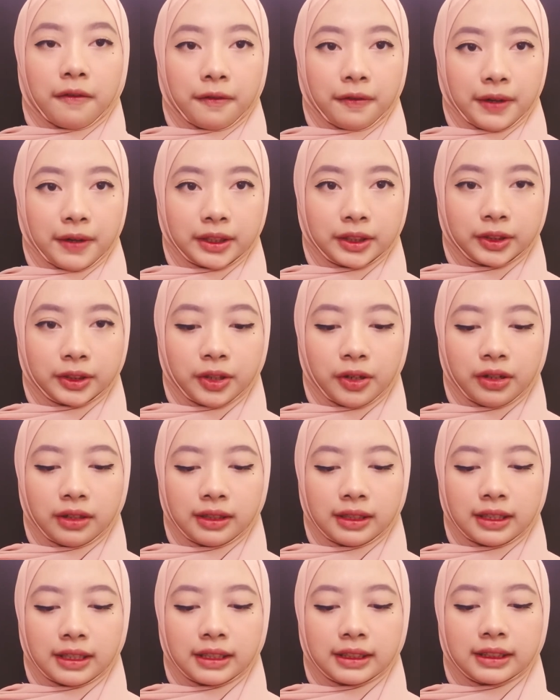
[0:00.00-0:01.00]
fresh
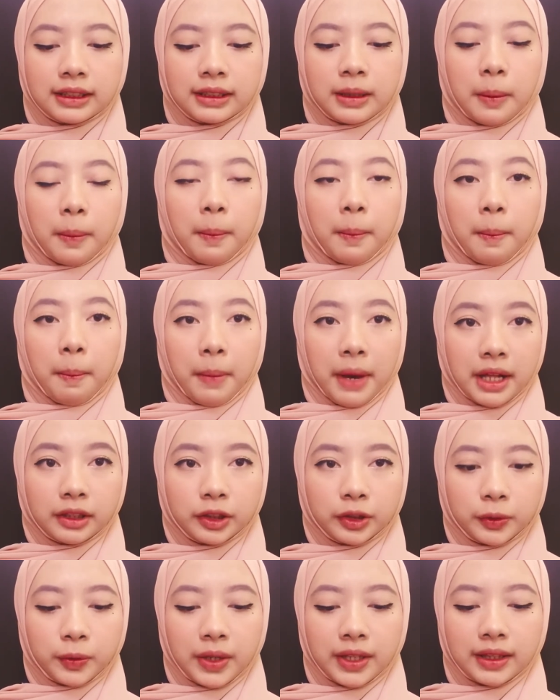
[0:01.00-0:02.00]
sourness,
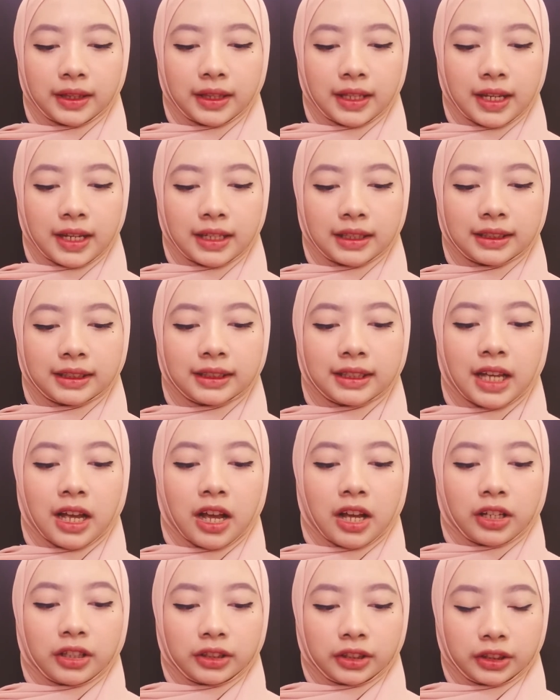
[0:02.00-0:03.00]
mild sweetness,
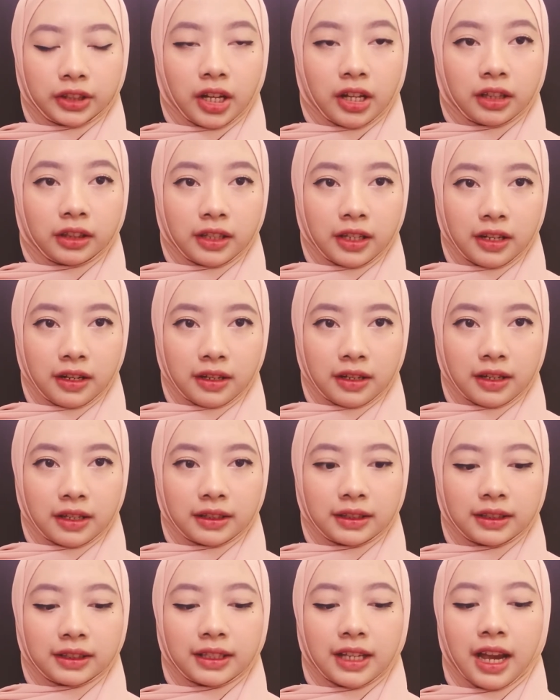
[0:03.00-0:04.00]

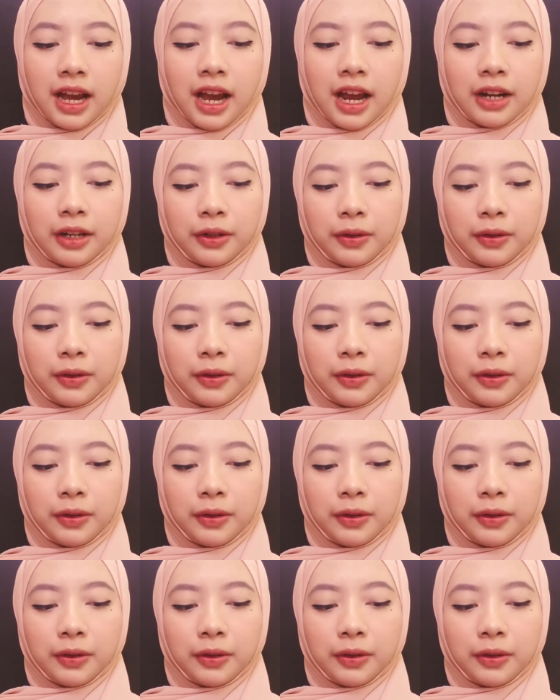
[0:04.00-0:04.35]
saltiness, and